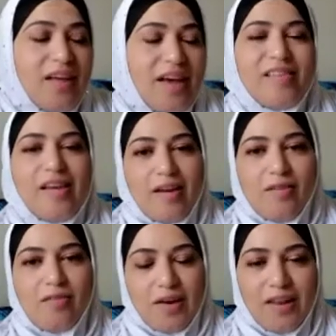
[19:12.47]
It's kind
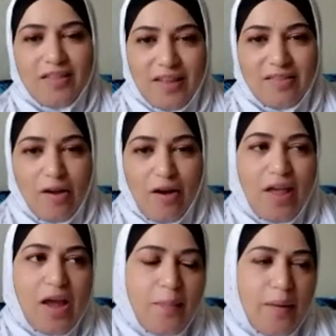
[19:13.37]
of funny, like
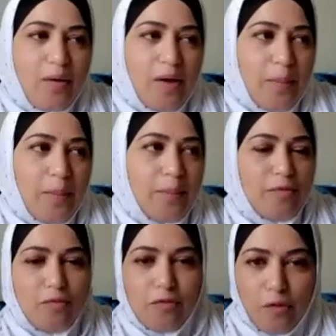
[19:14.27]
talking about ebb
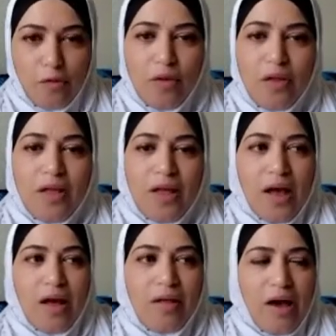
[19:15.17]
and flow.
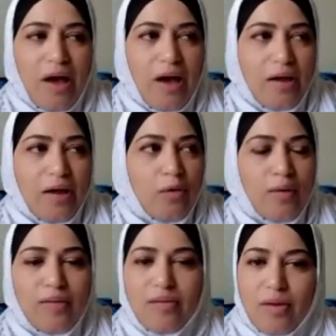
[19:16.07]
I
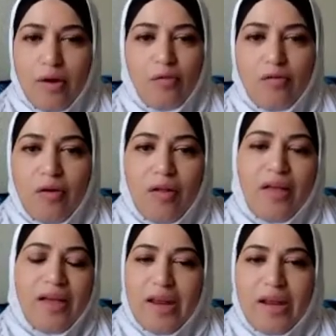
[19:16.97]
always, you know, felt
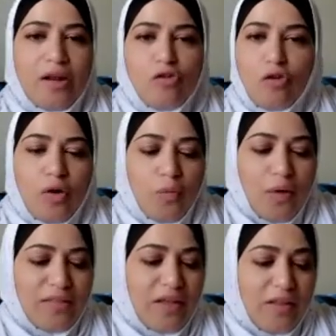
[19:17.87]
like I didn't join
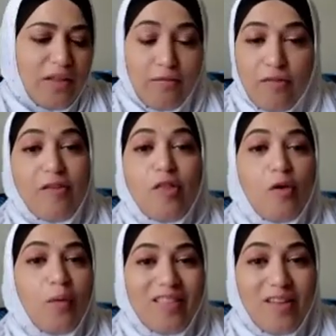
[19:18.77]
Wildly Alive, even
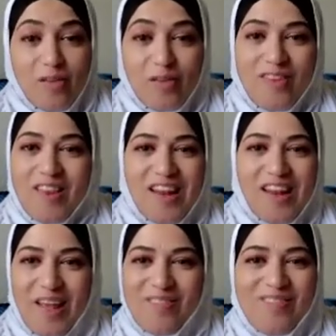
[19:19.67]
though weight loss was in the
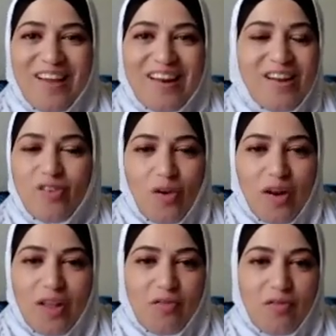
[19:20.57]
name. I didn't
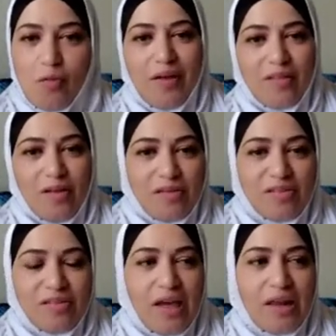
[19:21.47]
join it for weight
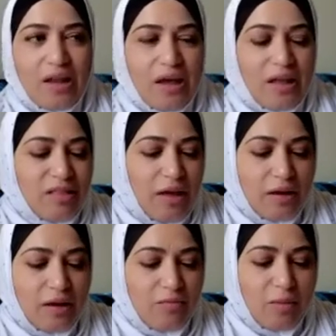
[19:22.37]
loss. And at the
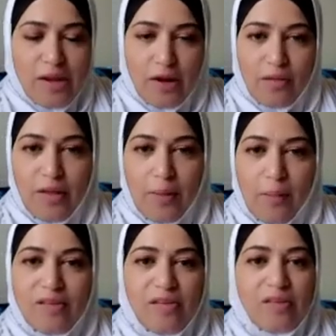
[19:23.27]
end of my year, like
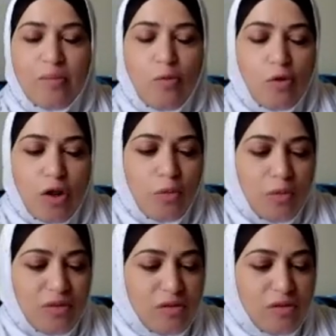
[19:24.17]
my testimonial
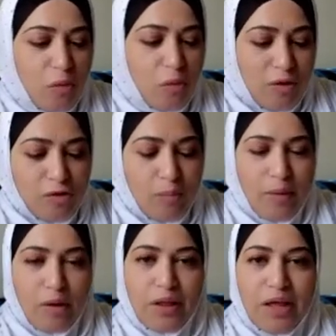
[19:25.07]
was so much
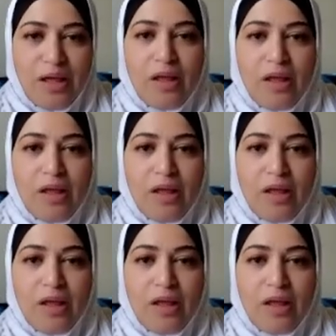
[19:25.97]
about like